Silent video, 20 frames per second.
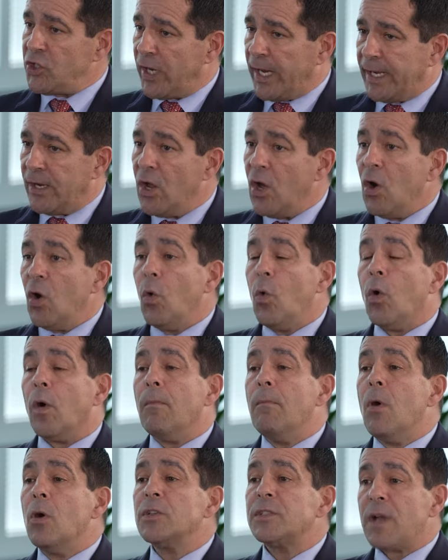chain who
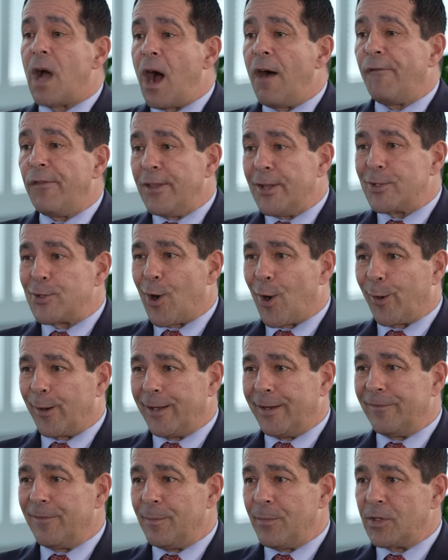are most often
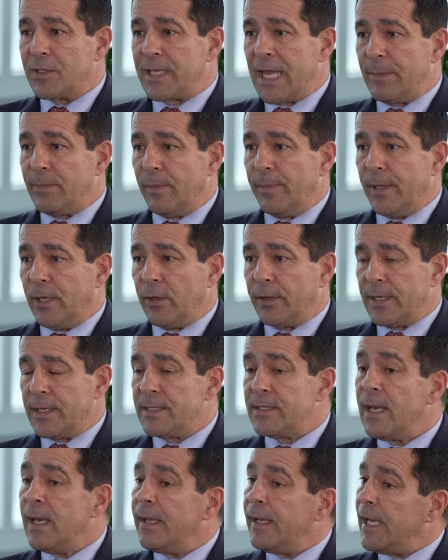targeted from those
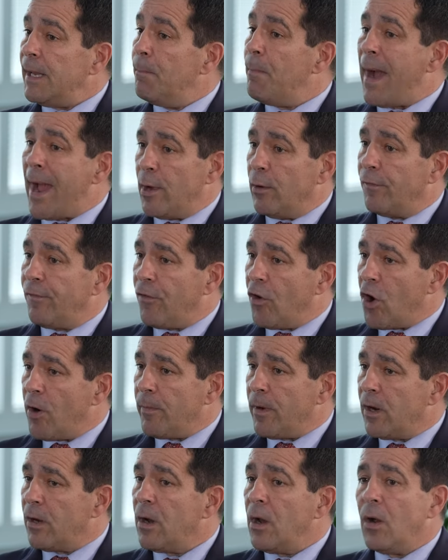capabilities in
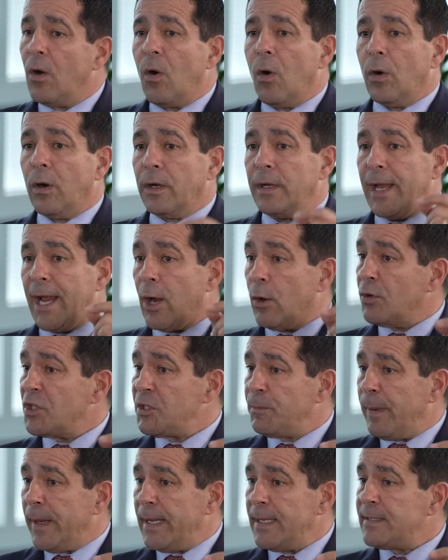biopharma or in
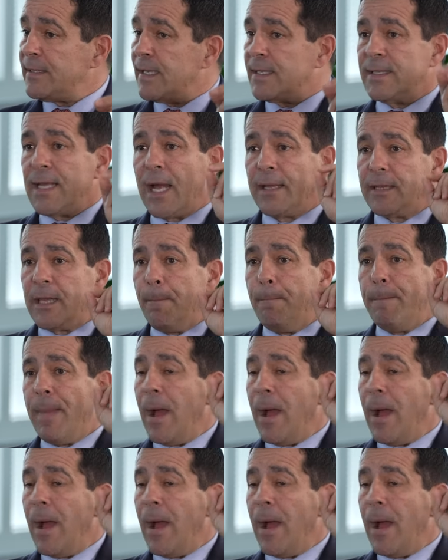aerospace. It's not the